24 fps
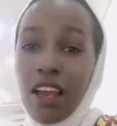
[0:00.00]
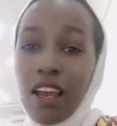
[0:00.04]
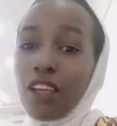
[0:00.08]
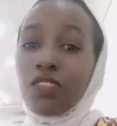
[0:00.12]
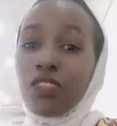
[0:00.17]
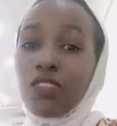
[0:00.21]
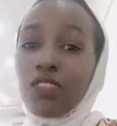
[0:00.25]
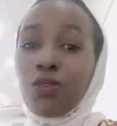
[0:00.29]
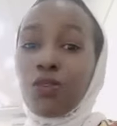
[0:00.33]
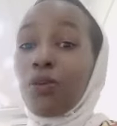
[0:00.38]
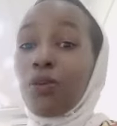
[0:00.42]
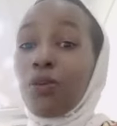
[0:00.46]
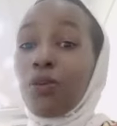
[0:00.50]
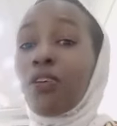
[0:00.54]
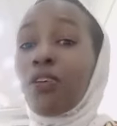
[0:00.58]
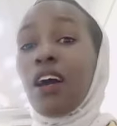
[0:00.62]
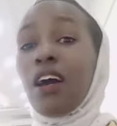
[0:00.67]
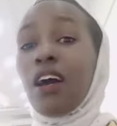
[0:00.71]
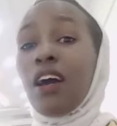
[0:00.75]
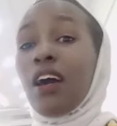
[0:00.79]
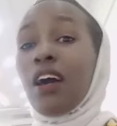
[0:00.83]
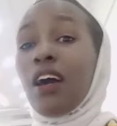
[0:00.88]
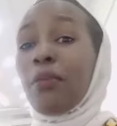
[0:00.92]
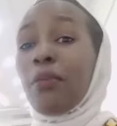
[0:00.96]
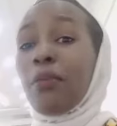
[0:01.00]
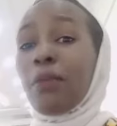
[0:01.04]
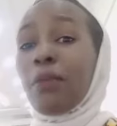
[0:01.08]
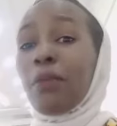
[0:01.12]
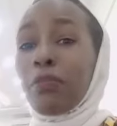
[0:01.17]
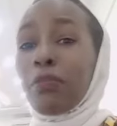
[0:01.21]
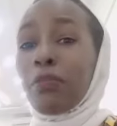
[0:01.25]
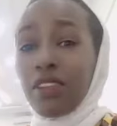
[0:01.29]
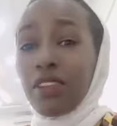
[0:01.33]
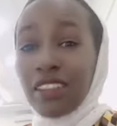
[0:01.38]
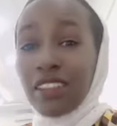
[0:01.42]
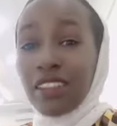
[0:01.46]
So my
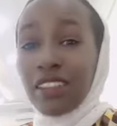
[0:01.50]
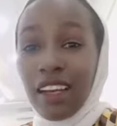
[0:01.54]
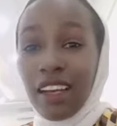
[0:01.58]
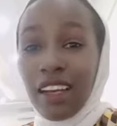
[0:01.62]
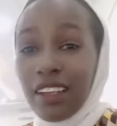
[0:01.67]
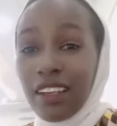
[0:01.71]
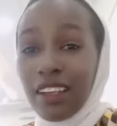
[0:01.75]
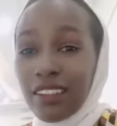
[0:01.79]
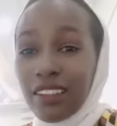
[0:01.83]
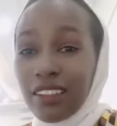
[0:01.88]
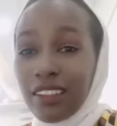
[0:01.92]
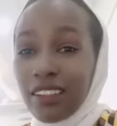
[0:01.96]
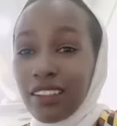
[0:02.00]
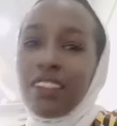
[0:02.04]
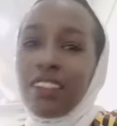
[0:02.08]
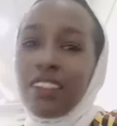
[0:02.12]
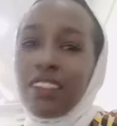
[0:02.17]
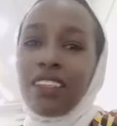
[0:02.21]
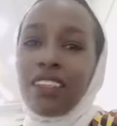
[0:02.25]
point here is,